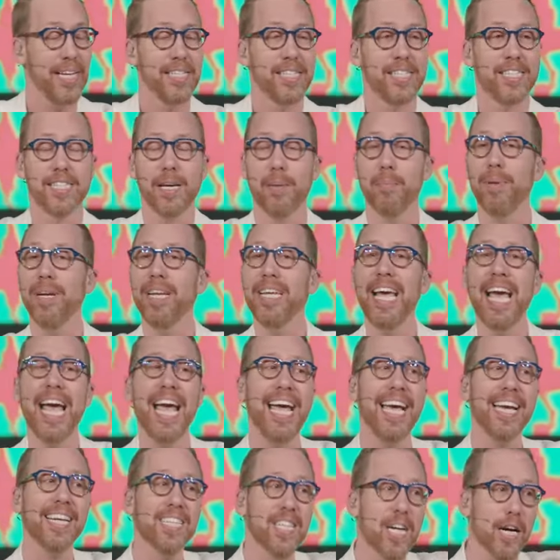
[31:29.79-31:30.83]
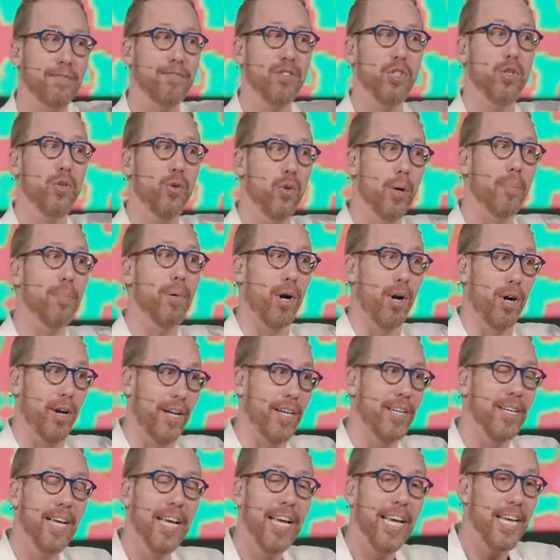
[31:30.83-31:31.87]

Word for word: Somebody handcuffed you to a burden.